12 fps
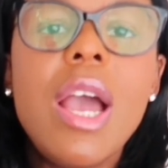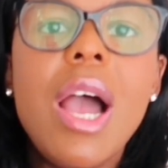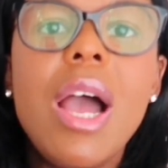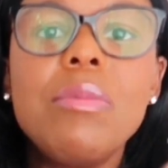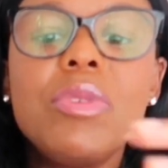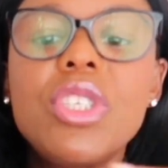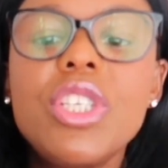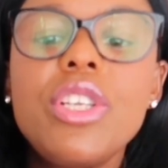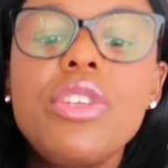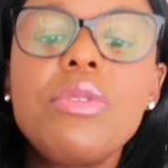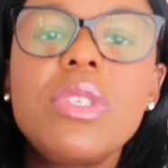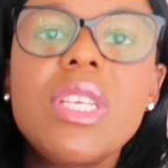I'm still
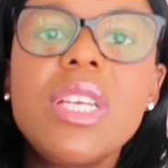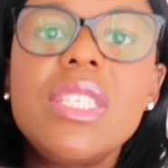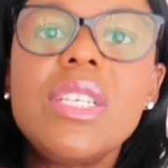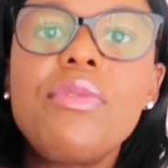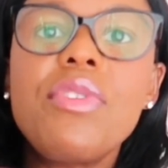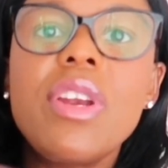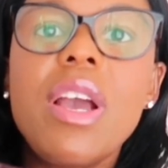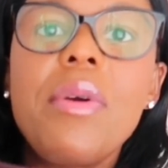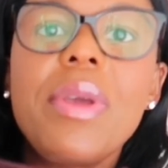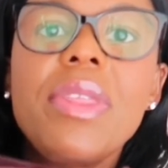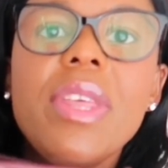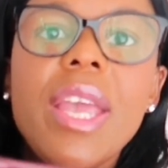using it every now
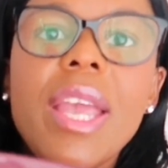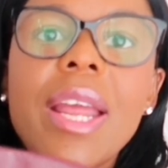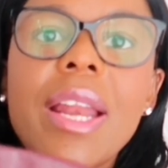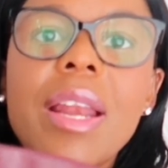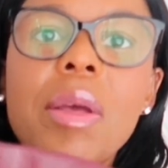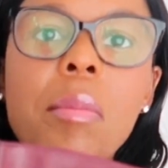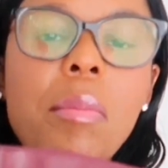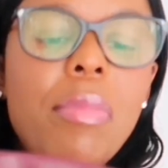and then,